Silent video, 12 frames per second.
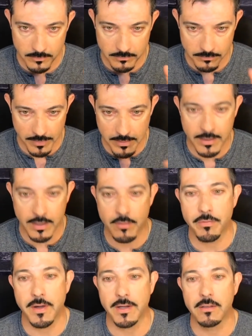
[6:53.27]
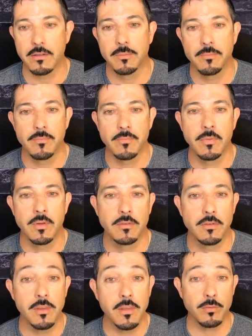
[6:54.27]
very confined
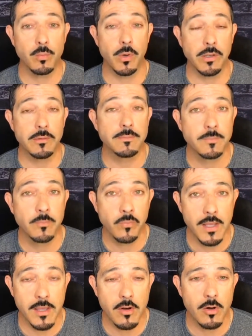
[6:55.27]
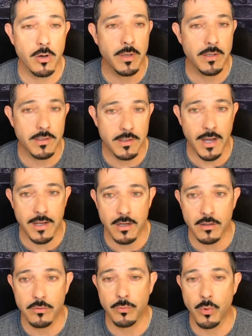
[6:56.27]
to this one. Interim
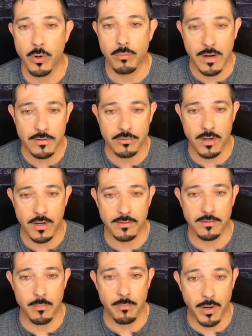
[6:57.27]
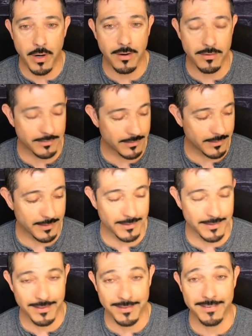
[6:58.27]
guidance for restaurants and bars.
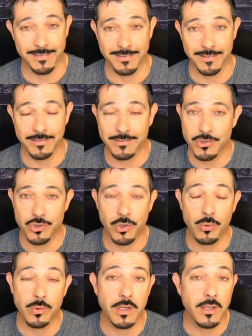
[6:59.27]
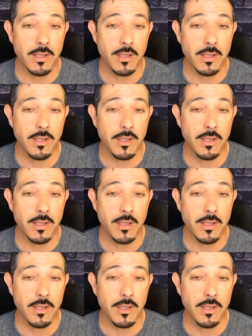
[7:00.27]
This is a joke.